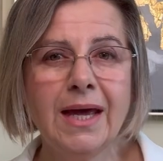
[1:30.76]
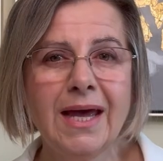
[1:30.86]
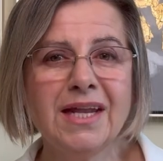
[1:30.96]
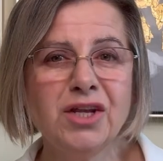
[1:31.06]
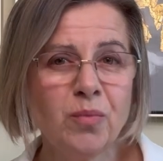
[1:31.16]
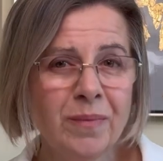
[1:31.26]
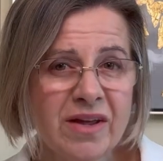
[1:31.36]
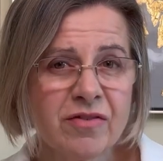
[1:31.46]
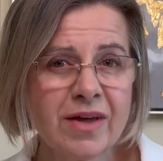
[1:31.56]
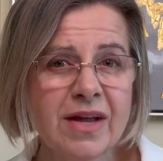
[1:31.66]
And you
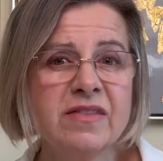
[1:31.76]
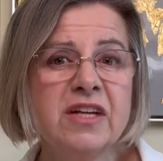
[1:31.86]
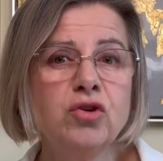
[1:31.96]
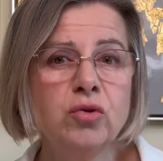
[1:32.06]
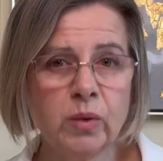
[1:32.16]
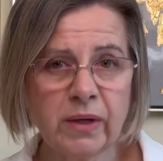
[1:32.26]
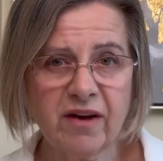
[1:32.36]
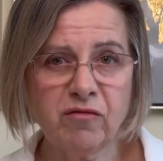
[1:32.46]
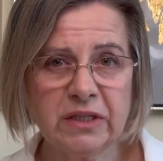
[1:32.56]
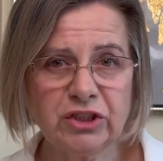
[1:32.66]
may think that you don't
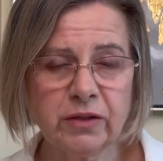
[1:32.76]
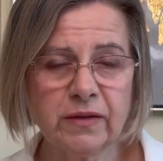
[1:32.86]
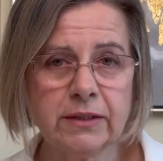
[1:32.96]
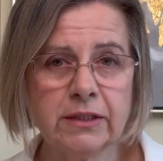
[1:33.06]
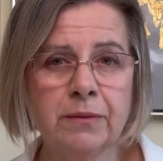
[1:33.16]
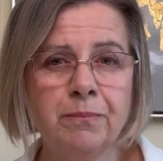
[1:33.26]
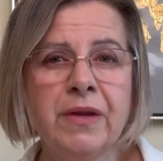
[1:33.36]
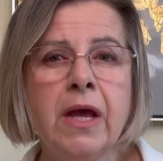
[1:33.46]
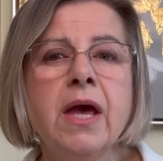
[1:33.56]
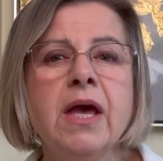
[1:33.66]
have much clutter.
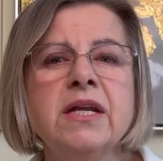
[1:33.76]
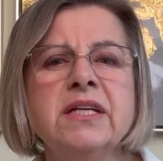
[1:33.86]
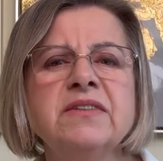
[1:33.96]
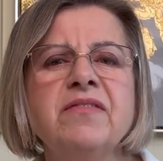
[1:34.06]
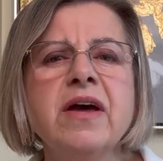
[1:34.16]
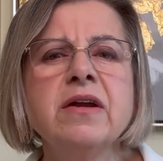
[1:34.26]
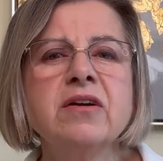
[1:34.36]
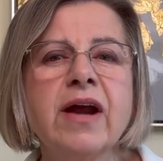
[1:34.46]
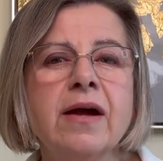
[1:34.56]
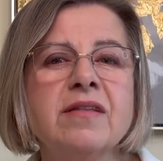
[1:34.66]
It is very
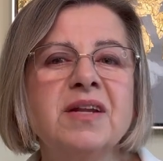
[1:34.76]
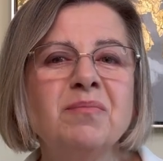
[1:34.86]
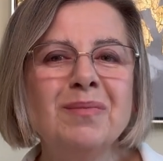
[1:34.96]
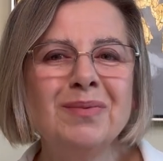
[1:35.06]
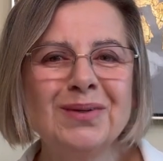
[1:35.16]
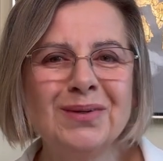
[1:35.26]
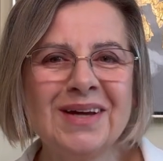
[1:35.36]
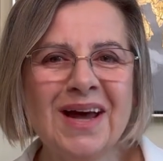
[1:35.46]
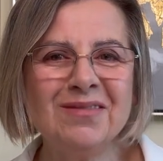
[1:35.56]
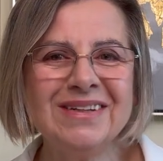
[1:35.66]
rare that people
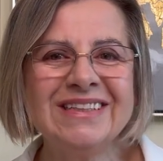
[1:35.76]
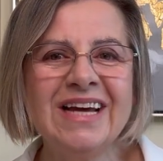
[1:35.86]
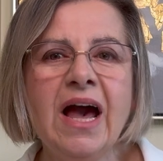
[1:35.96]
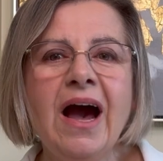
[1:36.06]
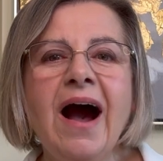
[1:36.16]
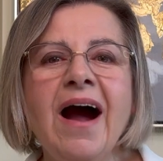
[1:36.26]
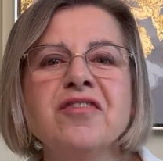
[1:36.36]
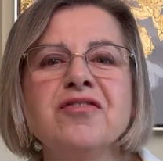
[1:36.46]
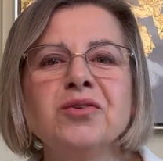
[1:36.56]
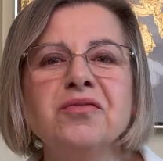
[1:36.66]
don't have it. I
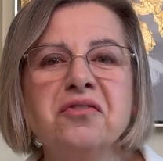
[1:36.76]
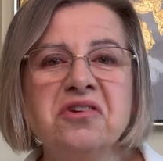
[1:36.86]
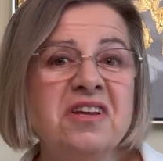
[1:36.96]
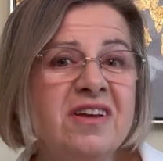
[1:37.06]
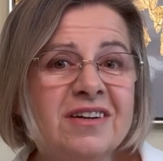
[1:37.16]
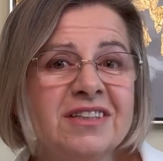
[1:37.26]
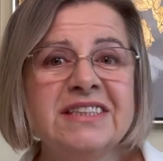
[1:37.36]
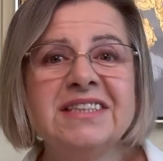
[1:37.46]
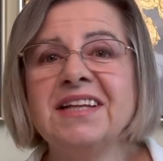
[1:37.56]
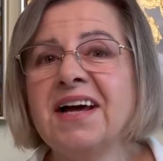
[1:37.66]
thought for
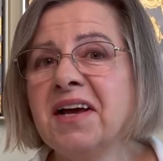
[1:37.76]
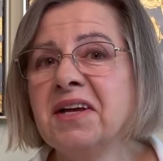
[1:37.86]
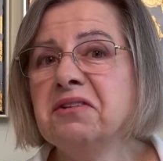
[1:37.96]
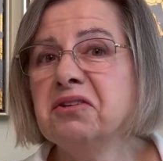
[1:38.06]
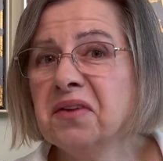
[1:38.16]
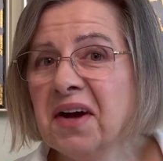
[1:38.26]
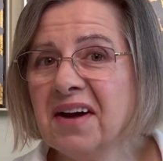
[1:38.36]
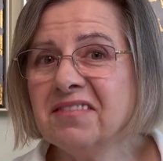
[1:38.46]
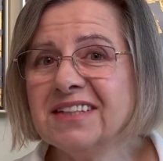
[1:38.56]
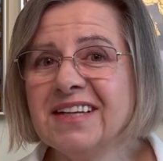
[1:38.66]
years that I don't
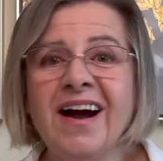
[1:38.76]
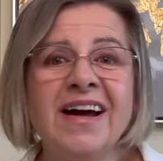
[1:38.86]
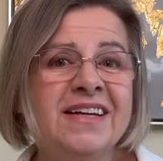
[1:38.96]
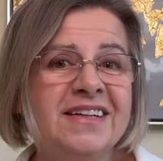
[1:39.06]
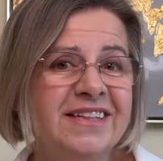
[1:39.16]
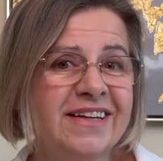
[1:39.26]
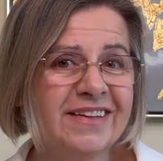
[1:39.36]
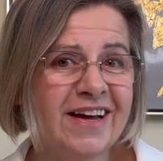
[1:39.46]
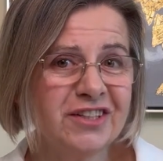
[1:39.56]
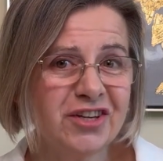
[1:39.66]
have it. I
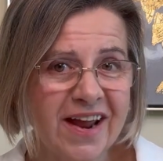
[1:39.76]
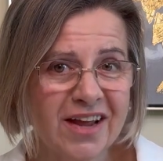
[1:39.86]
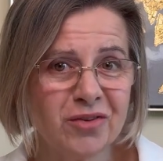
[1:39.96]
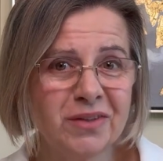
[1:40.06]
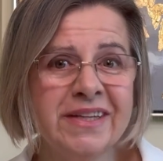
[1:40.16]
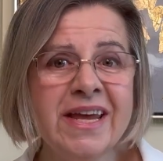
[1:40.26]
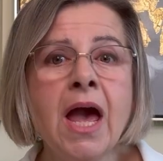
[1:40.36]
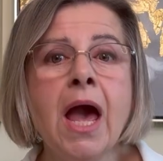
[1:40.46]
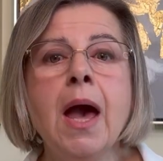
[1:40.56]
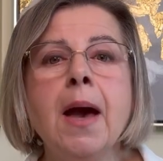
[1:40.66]
declutter regularly,
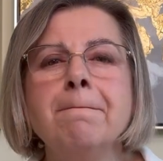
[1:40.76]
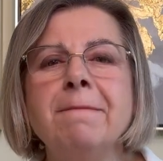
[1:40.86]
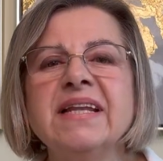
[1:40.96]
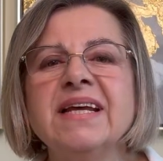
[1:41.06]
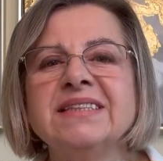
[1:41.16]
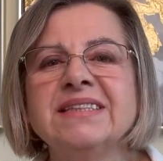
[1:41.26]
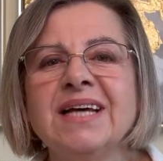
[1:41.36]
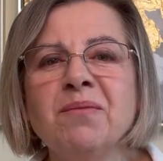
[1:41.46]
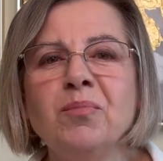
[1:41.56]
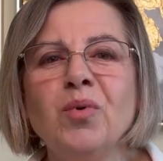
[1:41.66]
but at
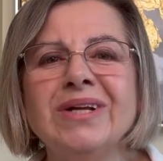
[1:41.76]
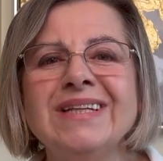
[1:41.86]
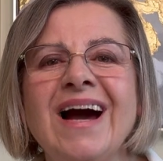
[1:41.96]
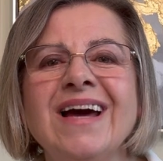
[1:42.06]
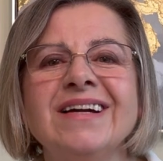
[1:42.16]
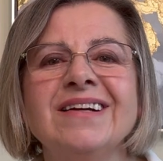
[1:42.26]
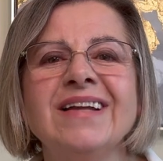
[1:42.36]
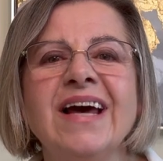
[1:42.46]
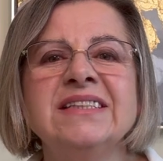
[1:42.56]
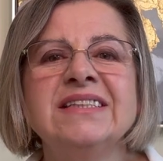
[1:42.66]
some point I
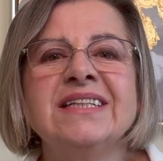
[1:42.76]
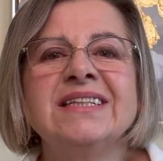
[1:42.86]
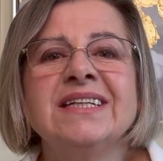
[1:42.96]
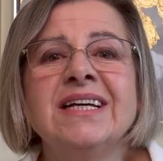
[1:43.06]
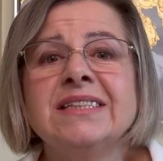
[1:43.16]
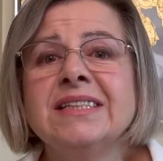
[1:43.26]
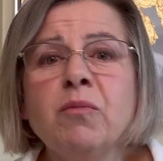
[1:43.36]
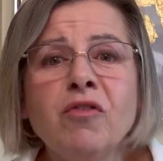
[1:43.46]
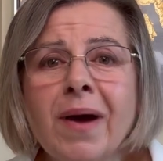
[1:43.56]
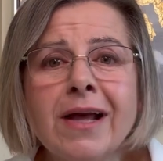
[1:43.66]
realized that
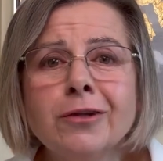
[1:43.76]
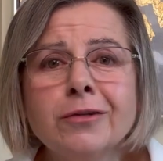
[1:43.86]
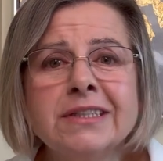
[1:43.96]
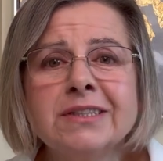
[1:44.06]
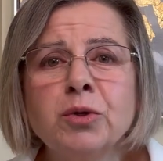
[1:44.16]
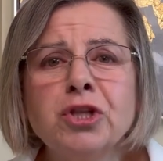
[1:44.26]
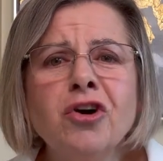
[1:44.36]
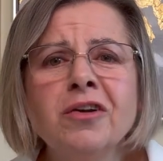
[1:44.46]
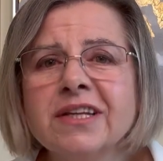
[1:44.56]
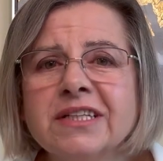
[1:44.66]
some of my closets were
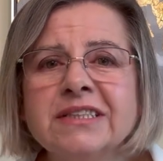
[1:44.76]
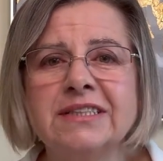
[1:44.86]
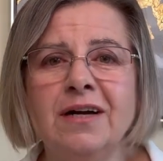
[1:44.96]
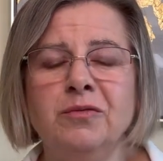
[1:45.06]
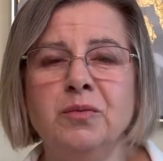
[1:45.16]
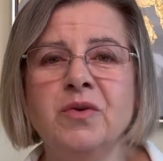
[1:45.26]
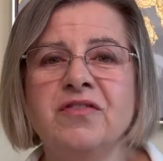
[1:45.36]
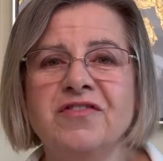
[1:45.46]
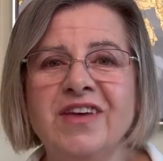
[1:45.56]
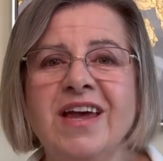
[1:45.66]
totally stuffed with
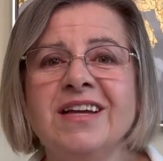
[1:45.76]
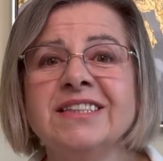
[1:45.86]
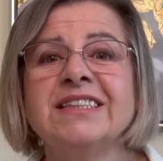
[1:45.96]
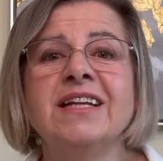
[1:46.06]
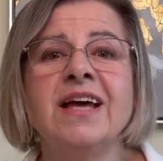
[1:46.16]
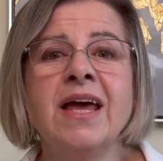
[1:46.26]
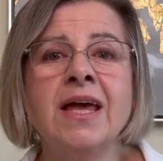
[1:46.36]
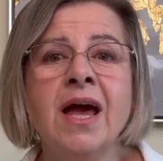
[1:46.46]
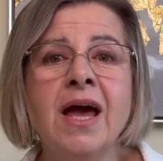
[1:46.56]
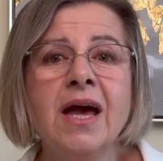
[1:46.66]
things that
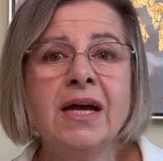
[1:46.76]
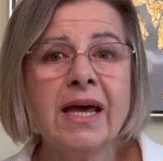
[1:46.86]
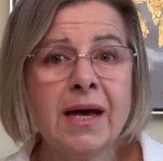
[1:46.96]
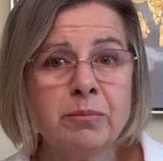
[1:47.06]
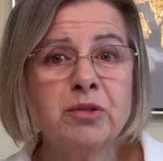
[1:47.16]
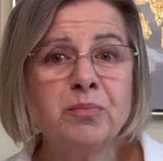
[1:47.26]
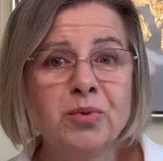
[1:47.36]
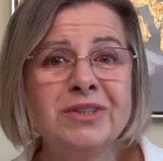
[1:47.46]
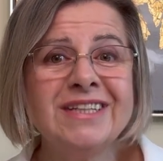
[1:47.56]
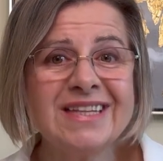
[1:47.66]
I kept
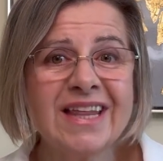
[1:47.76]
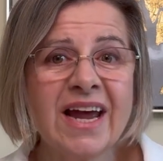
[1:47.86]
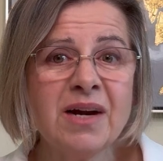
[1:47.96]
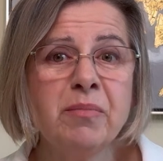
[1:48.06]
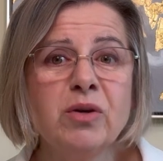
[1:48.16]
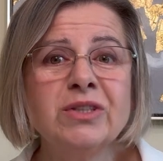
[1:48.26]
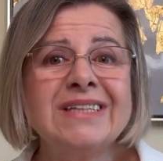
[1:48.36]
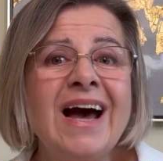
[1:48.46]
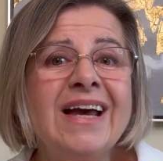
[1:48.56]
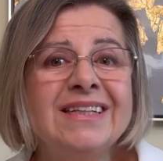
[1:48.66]
putting there because
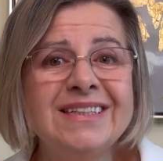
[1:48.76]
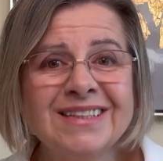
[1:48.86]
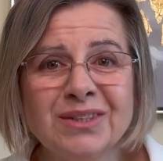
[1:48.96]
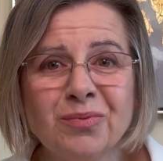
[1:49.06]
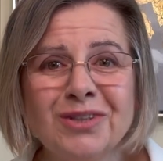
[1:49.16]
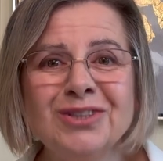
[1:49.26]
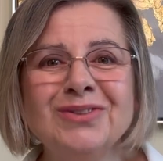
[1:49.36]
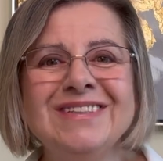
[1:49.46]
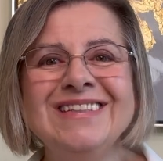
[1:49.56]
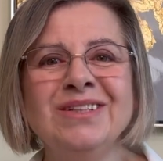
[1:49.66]
I didn't want to
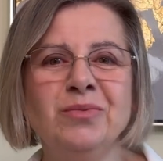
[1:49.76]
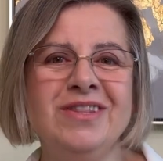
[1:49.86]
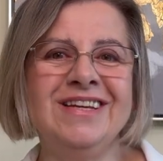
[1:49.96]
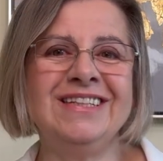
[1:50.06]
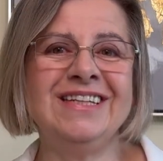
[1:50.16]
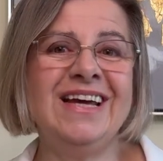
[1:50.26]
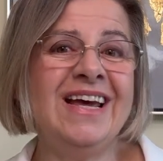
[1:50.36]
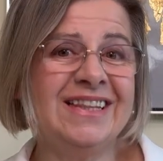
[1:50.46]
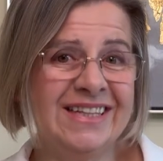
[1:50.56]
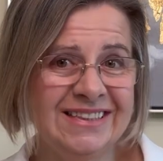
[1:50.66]
deal with it
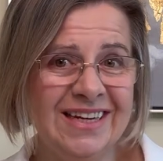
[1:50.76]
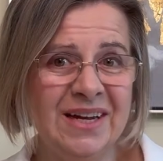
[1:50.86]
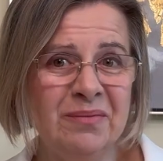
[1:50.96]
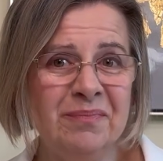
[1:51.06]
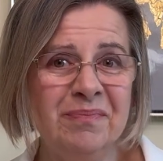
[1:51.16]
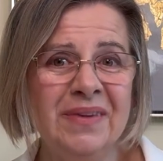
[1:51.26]
at that time.